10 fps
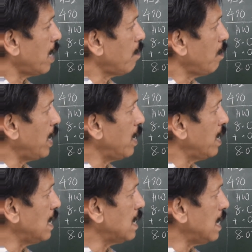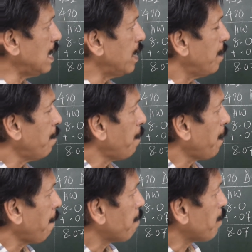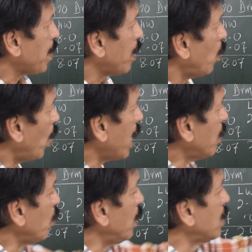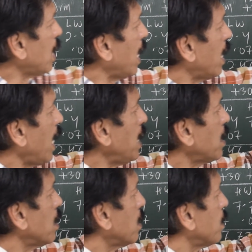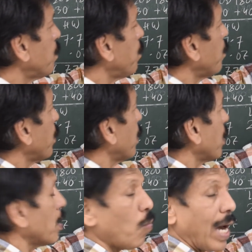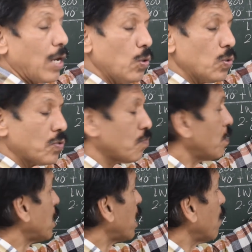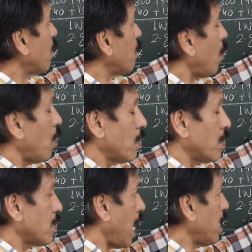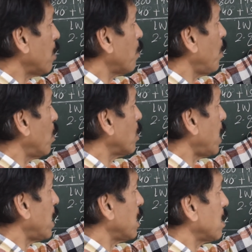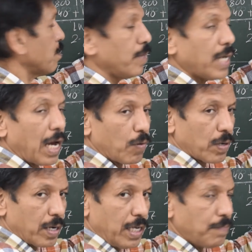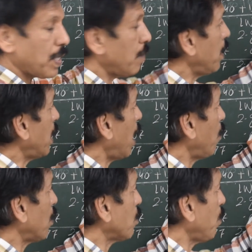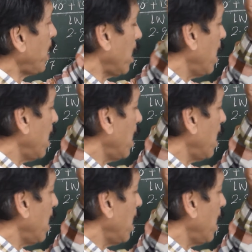be made easy. What I do is I write the values which are given for the standard port, that is mean high water NEEPS and mean high water spring,